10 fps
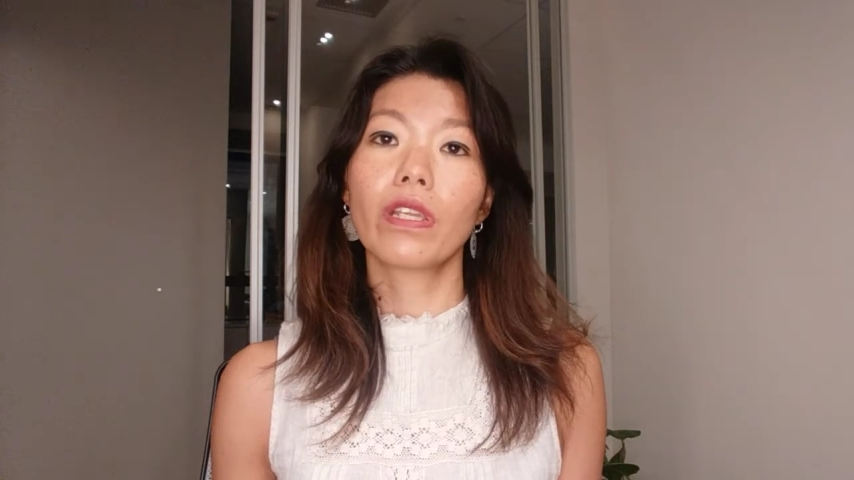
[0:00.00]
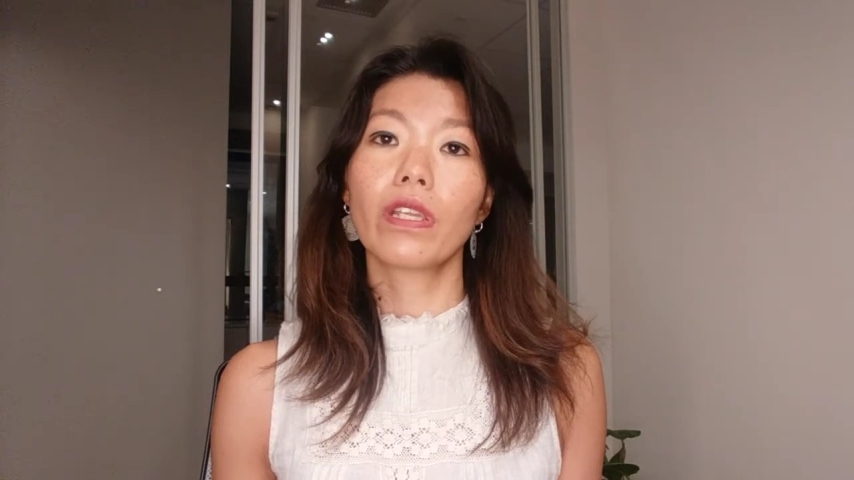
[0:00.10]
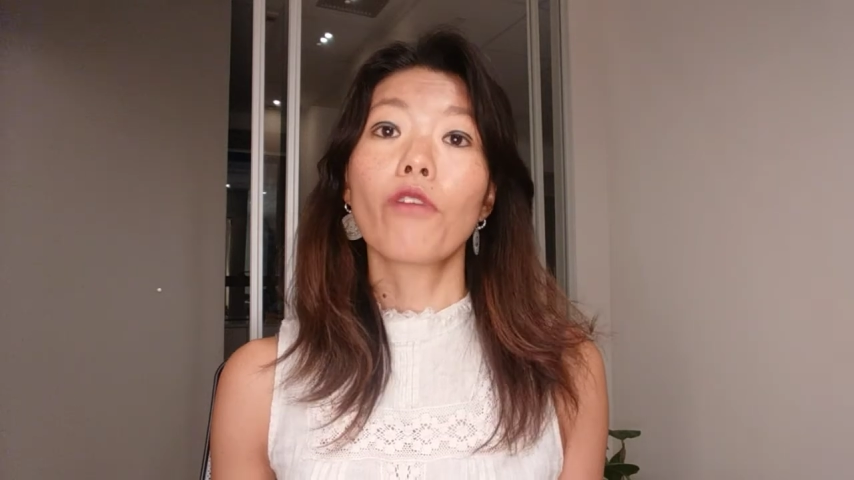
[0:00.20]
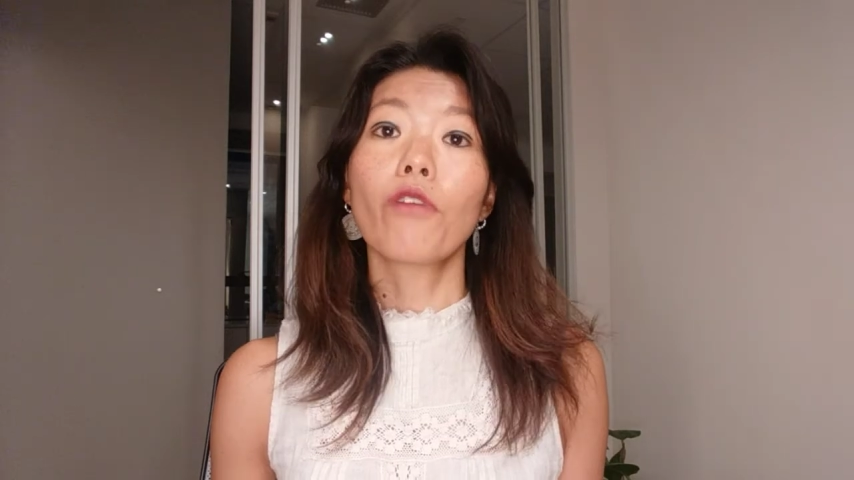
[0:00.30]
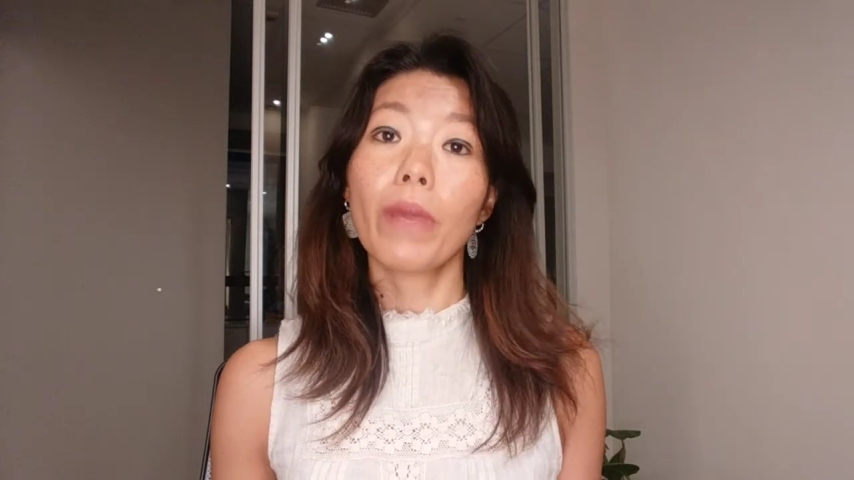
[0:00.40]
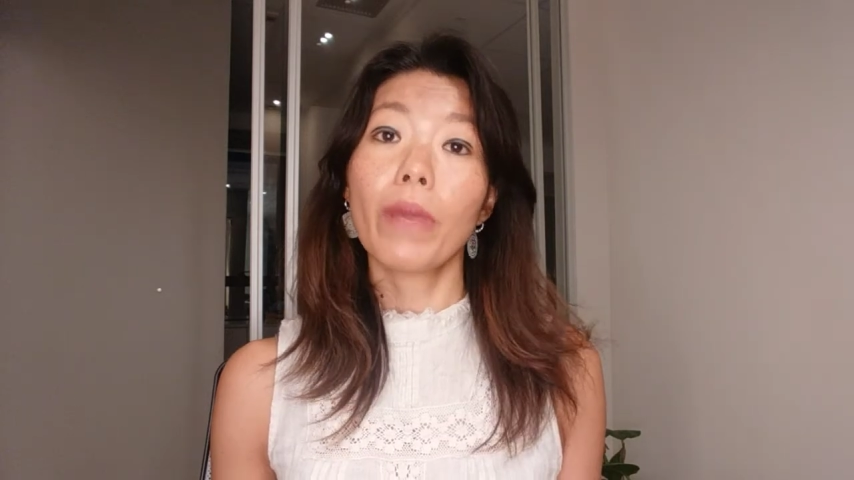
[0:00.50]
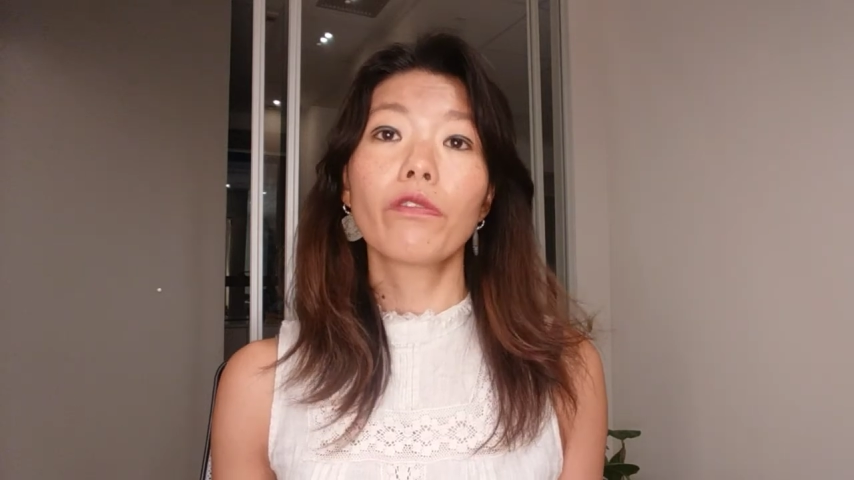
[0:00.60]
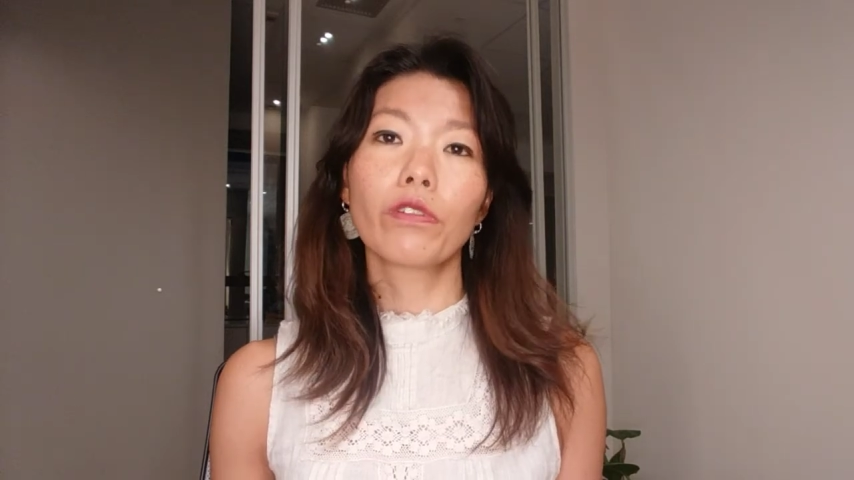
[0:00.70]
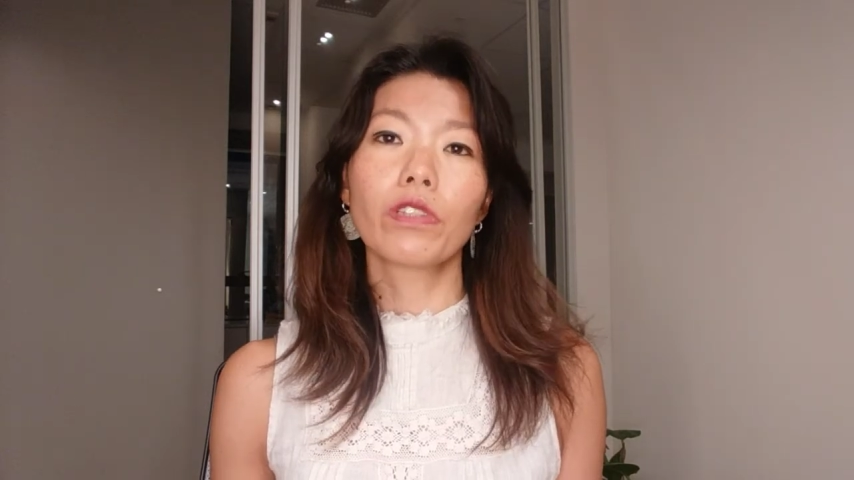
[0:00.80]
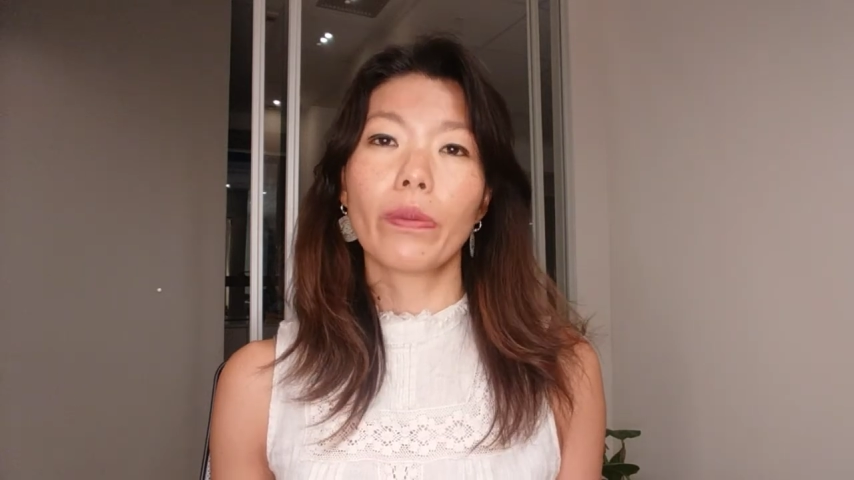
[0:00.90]
for many
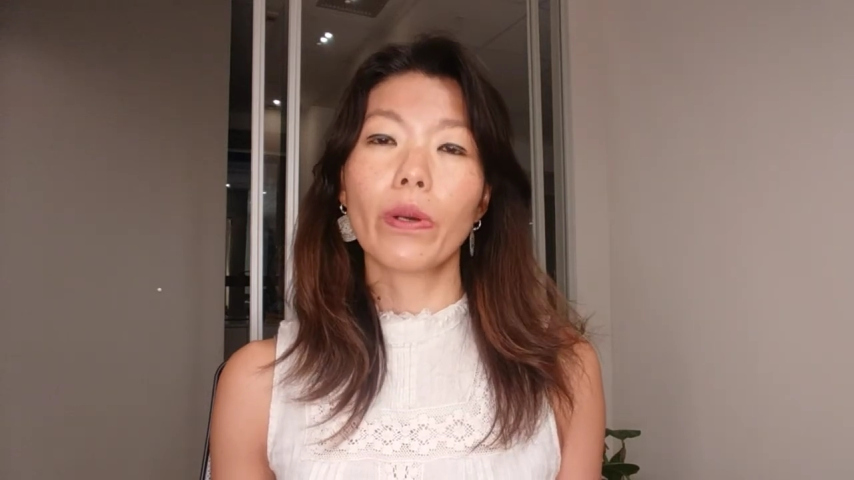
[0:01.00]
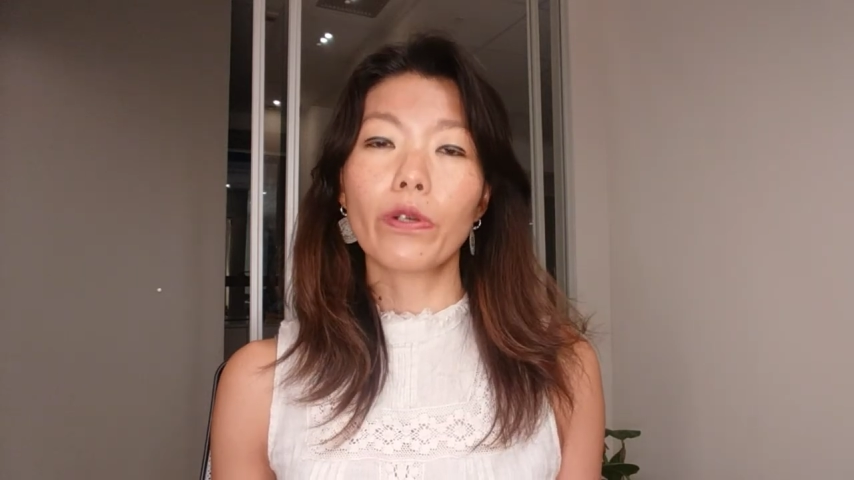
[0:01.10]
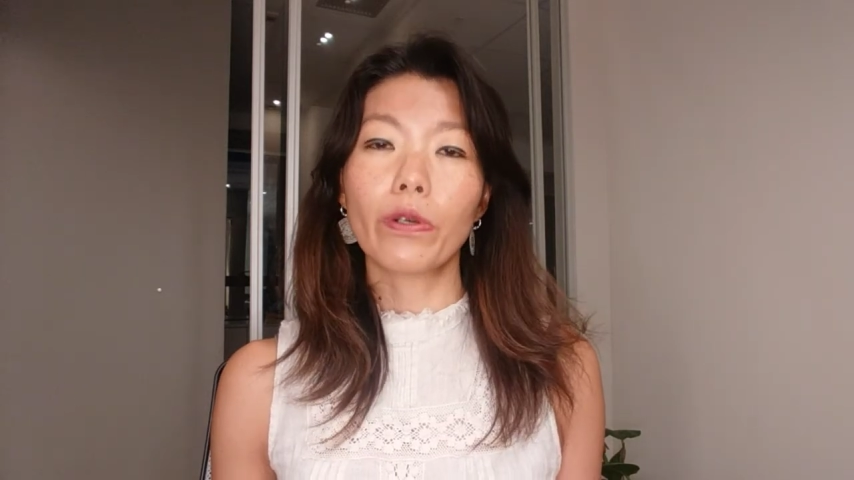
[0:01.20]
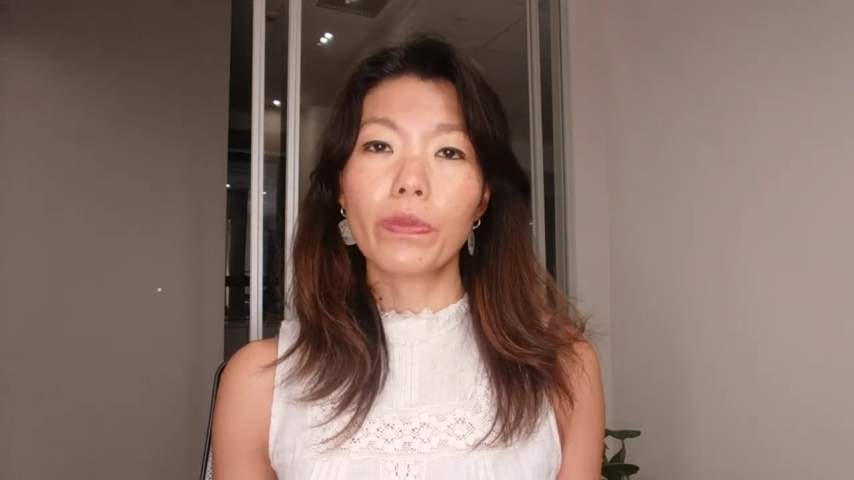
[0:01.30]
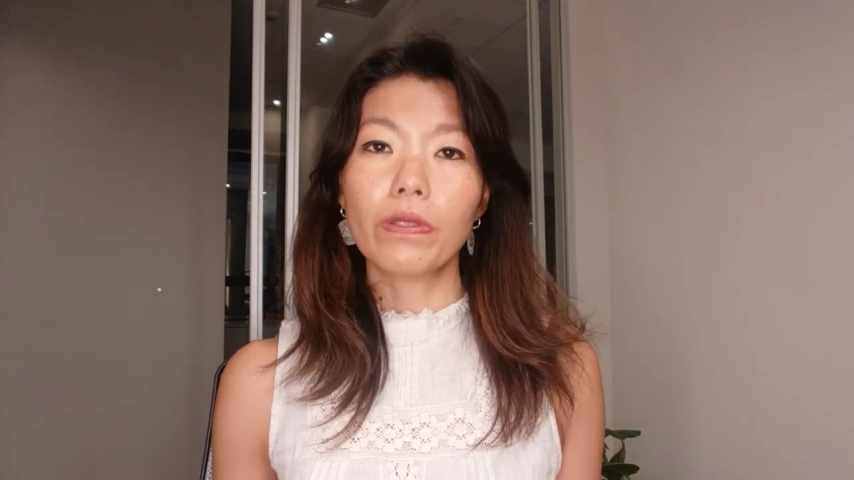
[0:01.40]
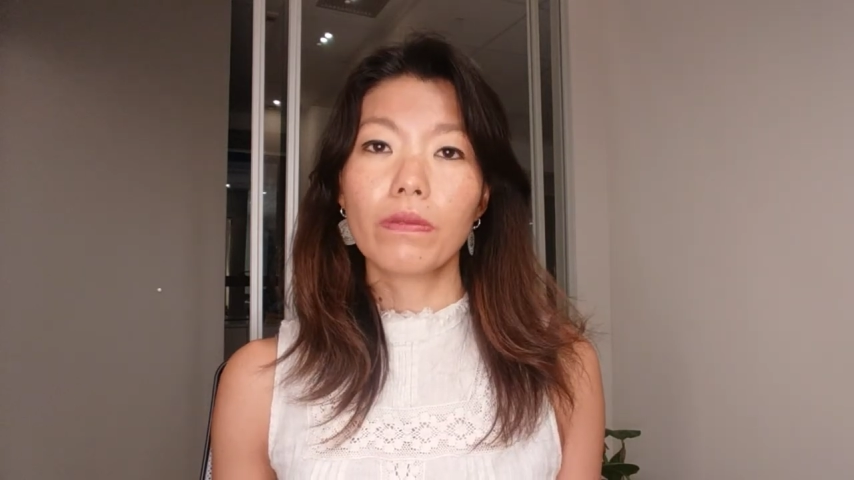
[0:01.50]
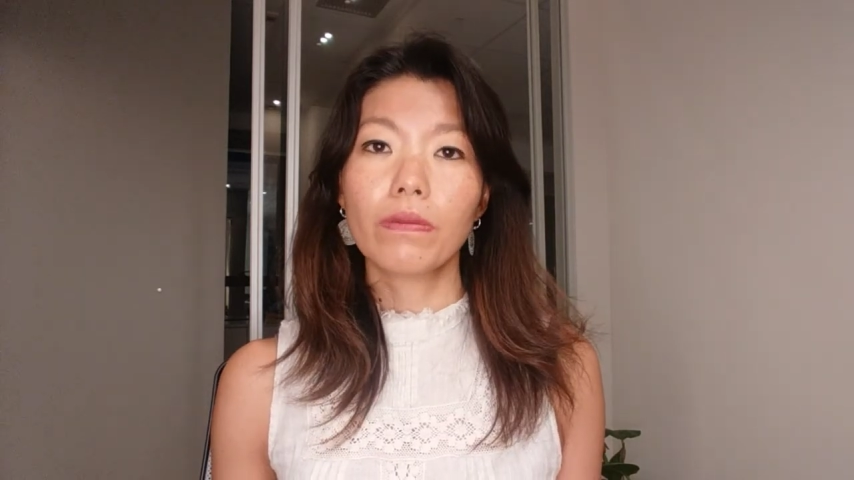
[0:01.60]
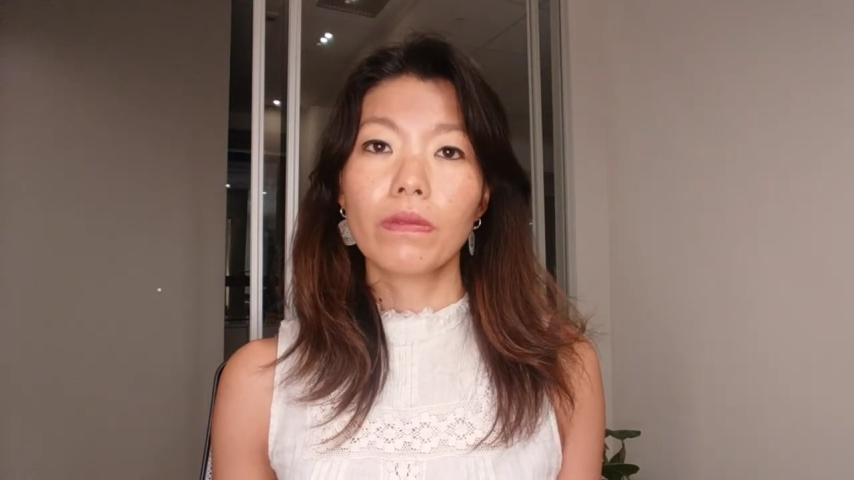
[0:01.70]
vulnerable groups.